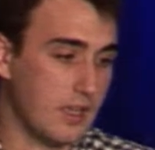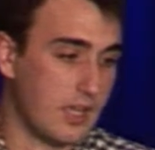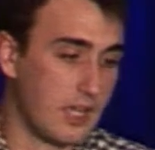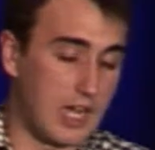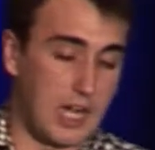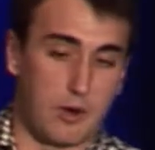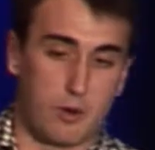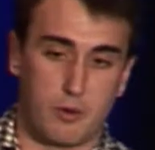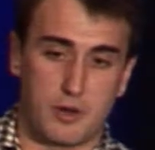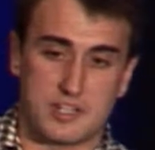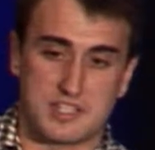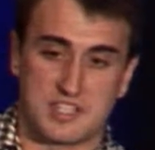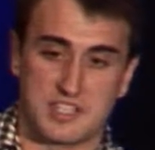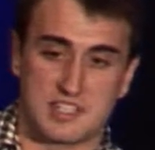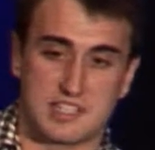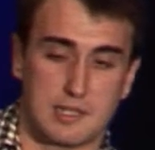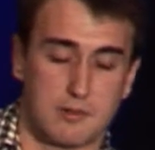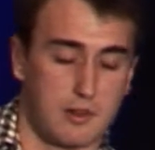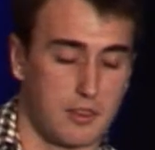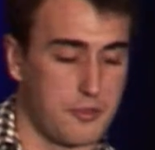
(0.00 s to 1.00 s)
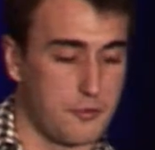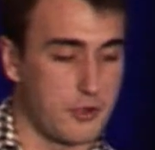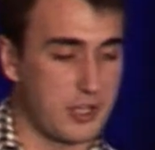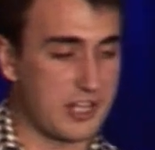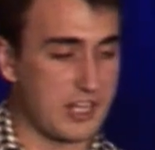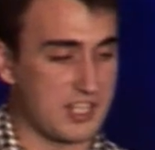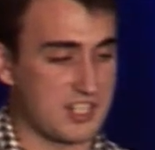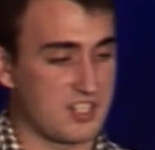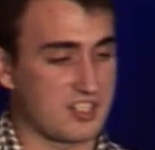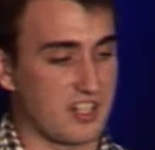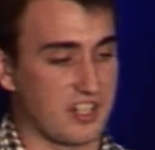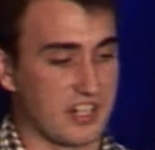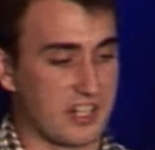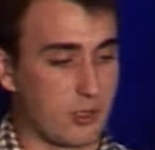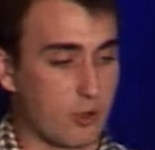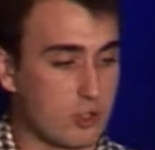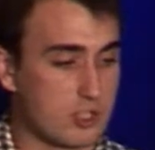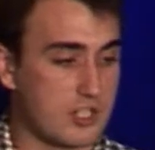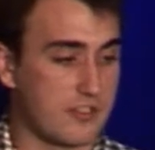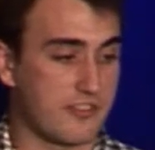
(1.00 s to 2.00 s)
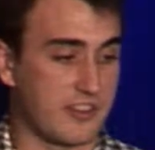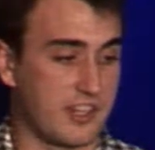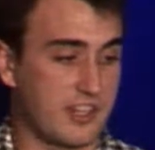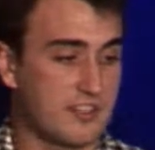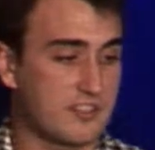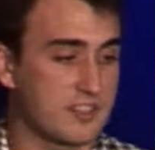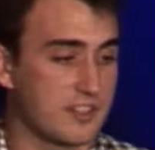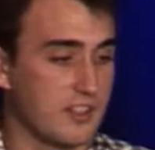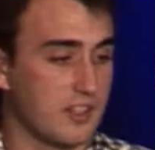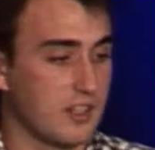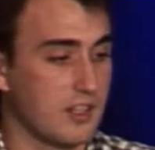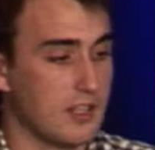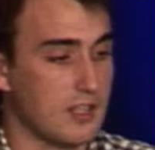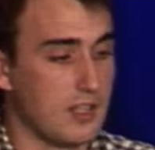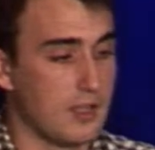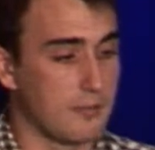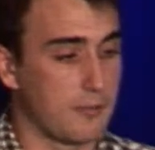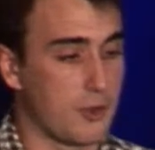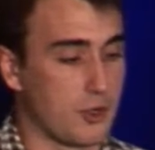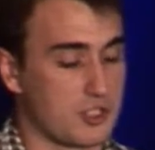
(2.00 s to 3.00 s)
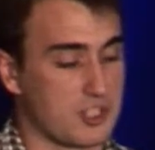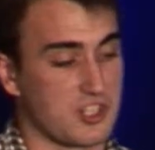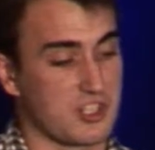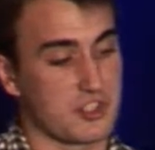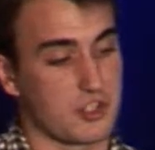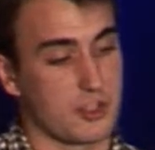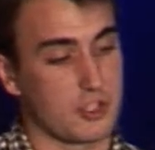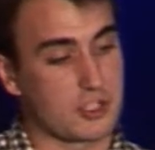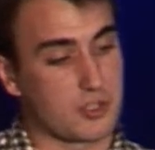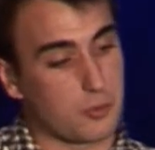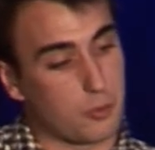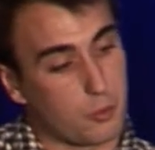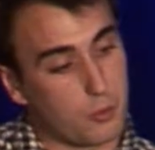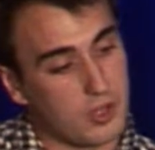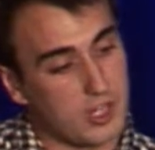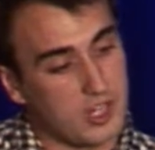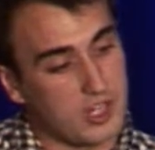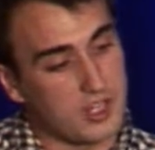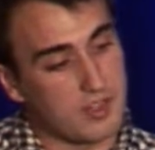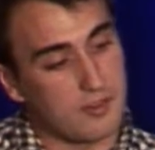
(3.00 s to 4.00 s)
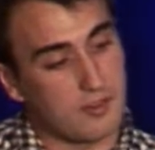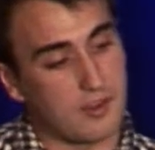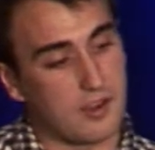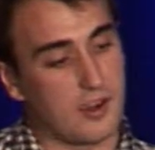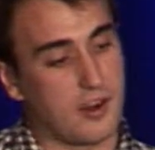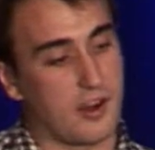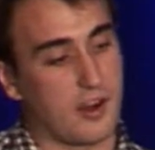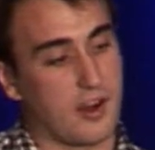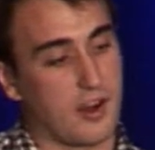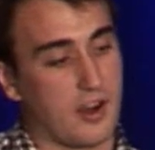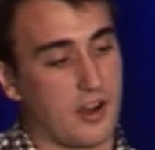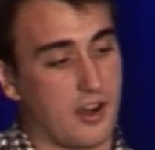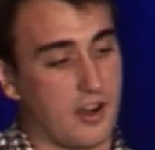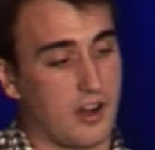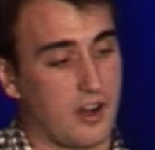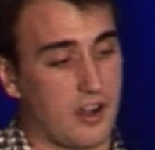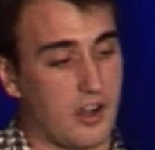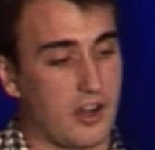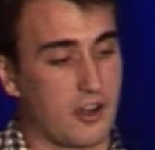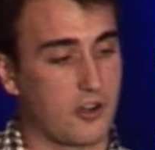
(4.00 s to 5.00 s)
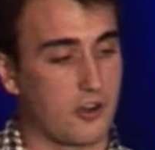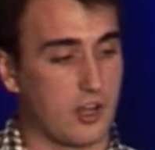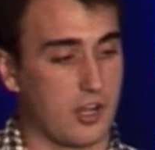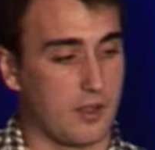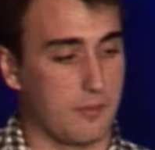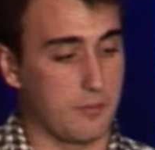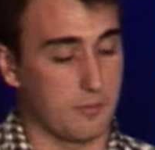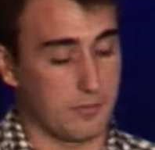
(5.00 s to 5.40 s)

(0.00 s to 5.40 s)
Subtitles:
However, since level 3 caches are inclusive in Intel processors, we are going to